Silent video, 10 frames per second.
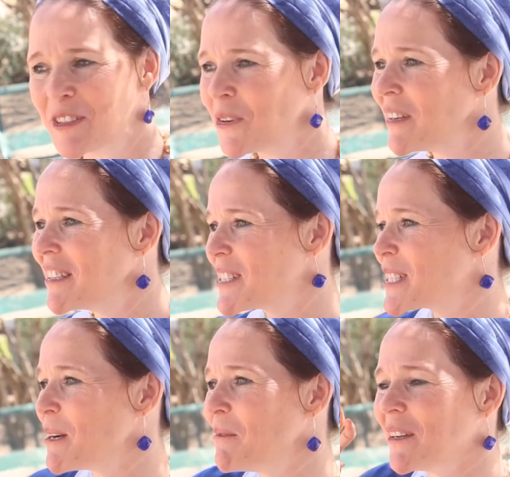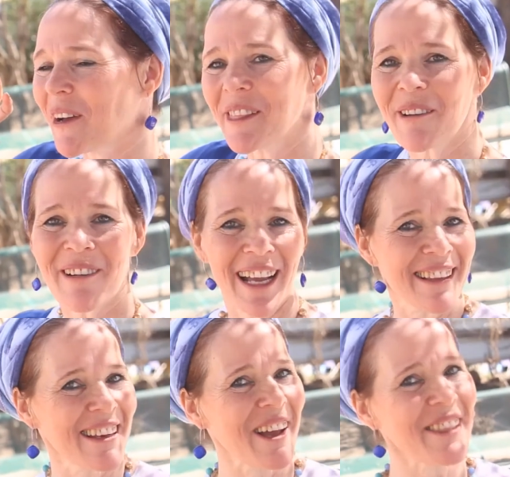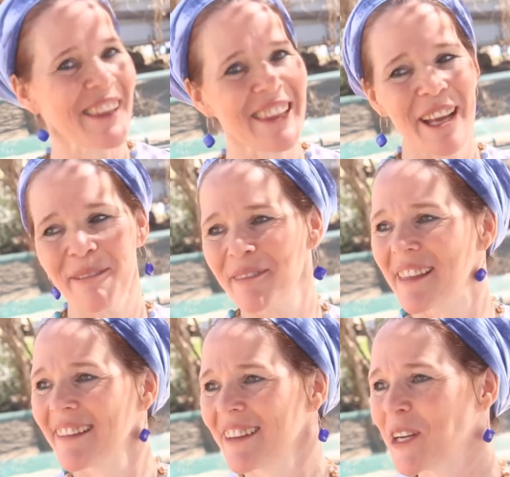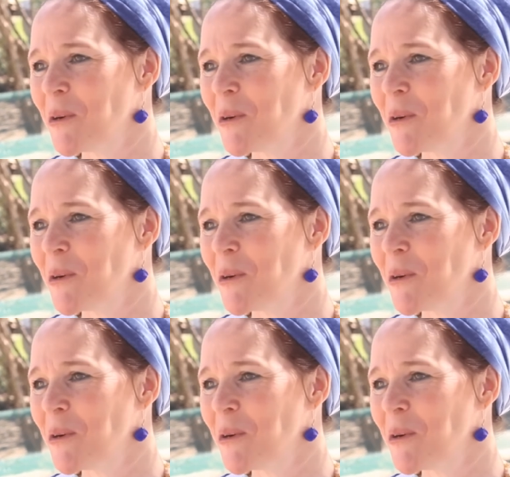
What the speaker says: Turning to someone on the right and on the left that,